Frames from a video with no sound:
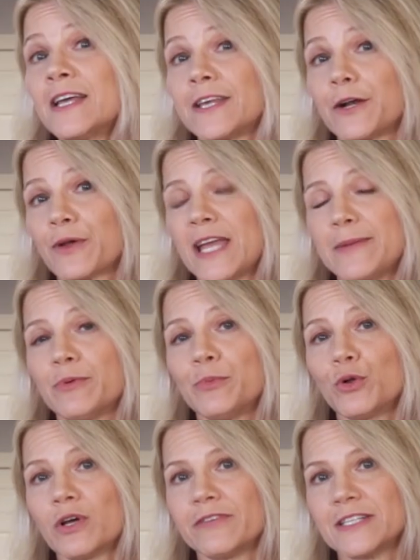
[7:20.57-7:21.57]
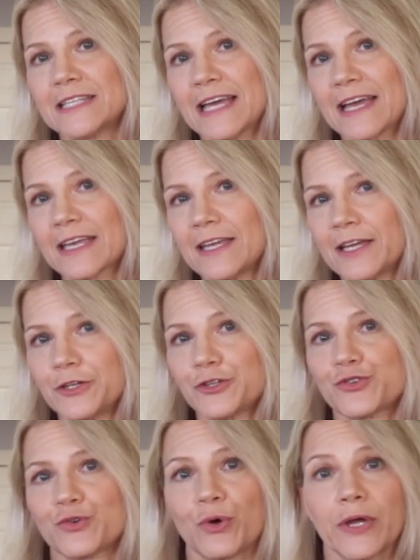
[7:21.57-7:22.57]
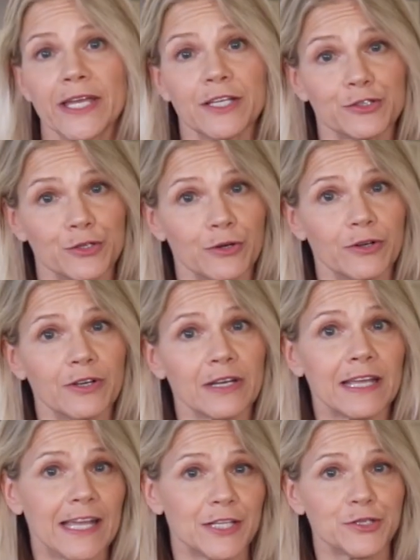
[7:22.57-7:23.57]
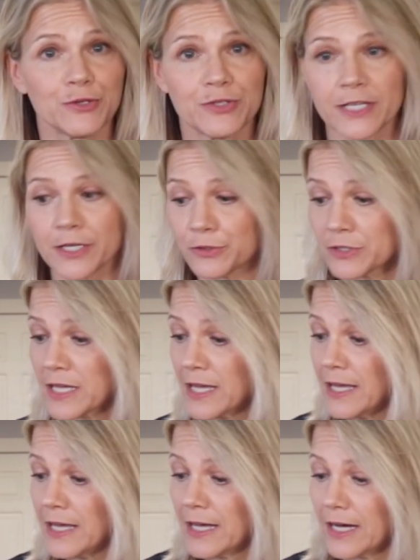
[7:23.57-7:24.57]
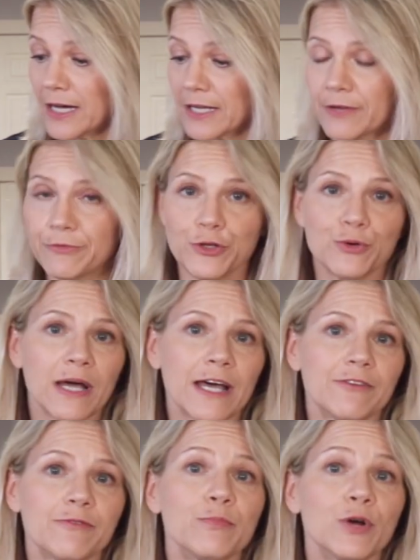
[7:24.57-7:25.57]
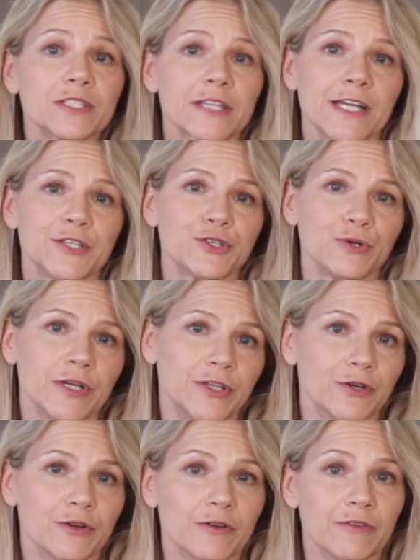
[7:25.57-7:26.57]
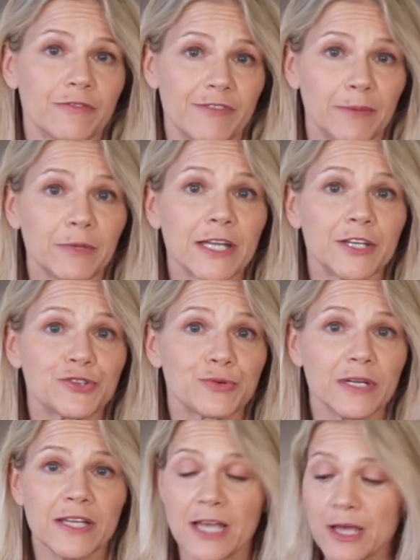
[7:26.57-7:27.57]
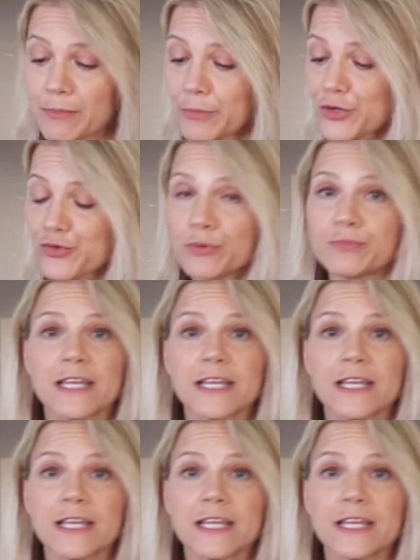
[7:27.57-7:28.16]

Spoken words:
that are capable of attacking and destroying certain cancer cells. If you have breast cancer in your family history, mushrooms